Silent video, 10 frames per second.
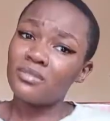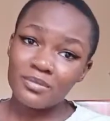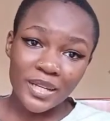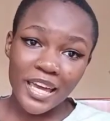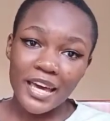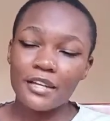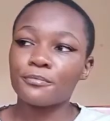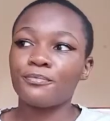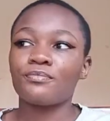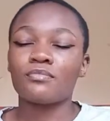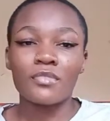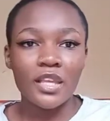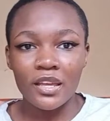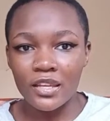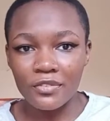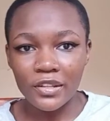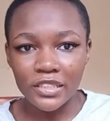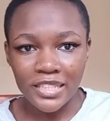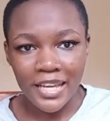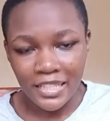But yeah, it felt
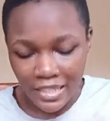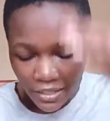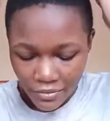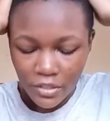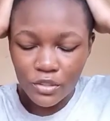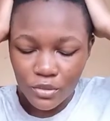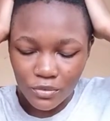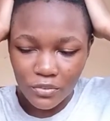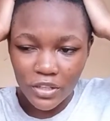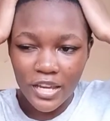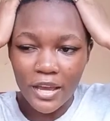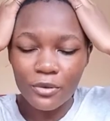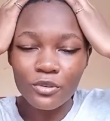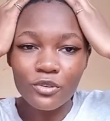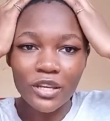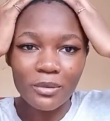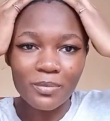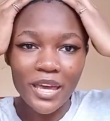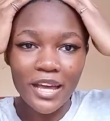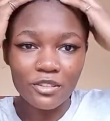nice. I felt so free. I could not get
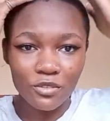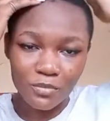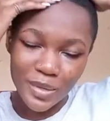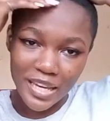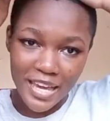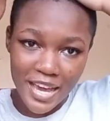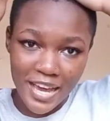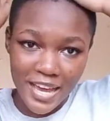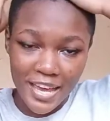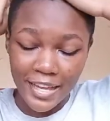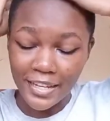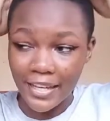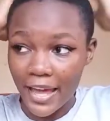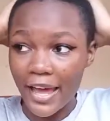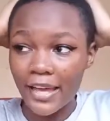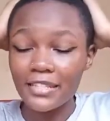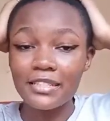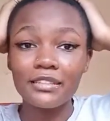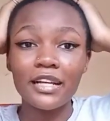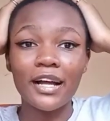my hands off my hair, and I
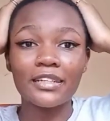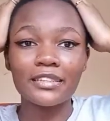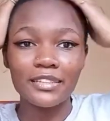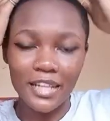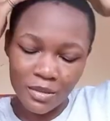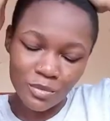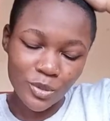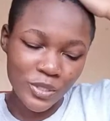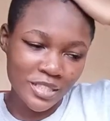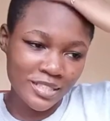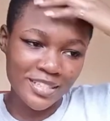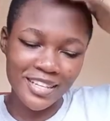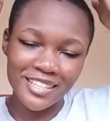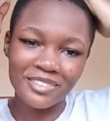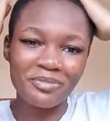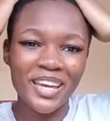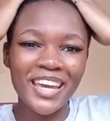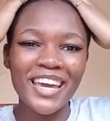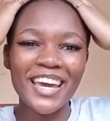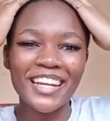still can't. I'm always touching my
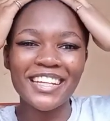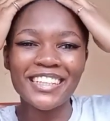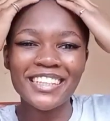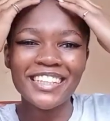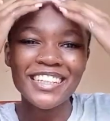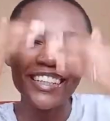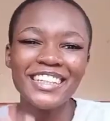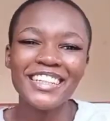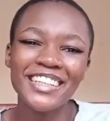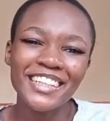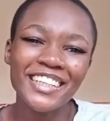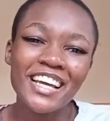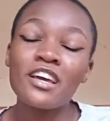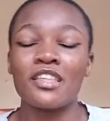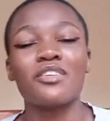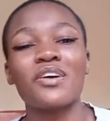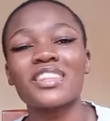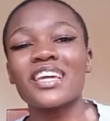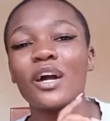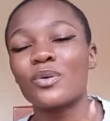head. The one
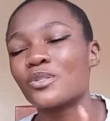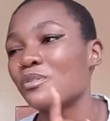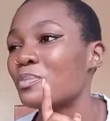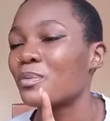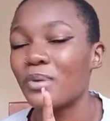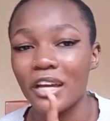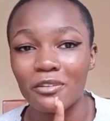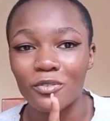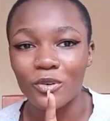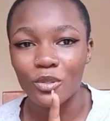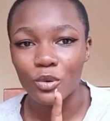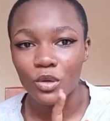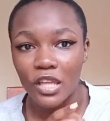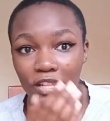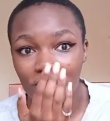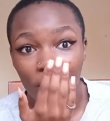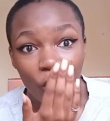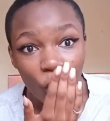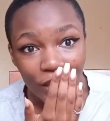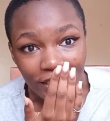thing I was not prepared for, though, is the
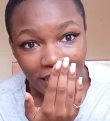cold.